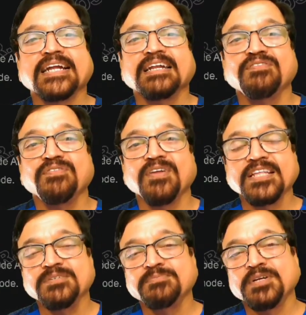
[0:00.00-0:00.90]
between the
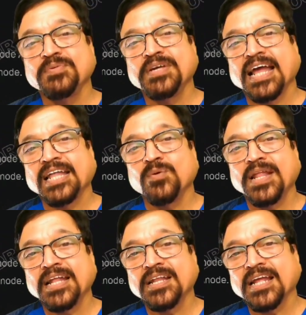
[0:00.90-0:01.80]
anode and
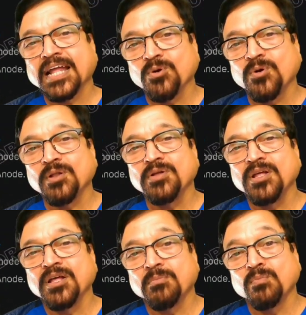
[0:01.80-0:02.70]
cathode to
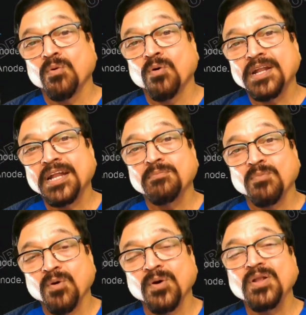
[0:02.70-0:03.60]
accelerate. So
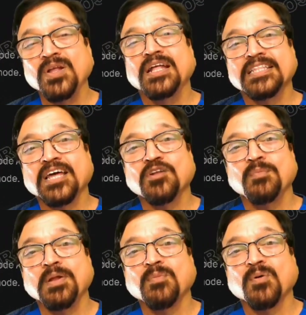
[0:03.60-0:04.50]
once there is a
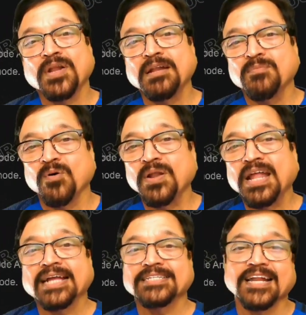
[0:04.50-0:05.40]
difference between
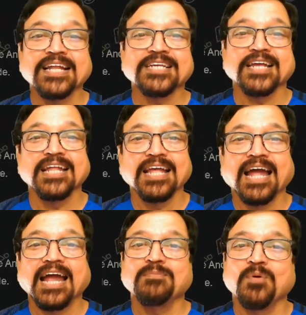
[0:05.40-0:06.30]
anode and
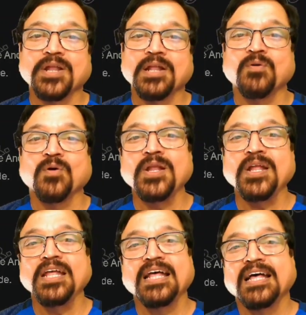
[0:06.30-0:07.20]
cathode, more
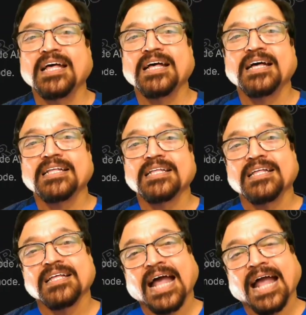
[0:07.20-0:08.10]
and more,
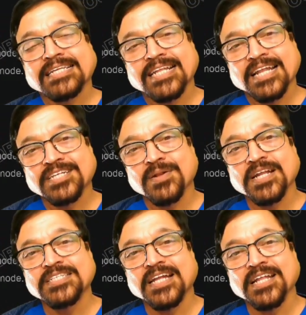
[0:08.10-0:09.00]
there will be more and
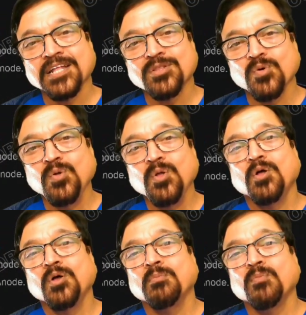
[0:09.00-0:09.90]
more
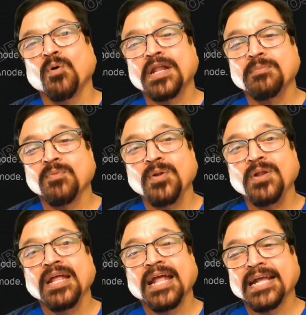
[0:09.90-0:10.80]
acceleration, and
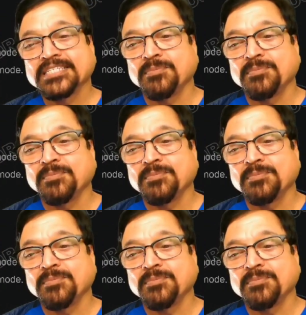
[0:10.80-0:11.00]
more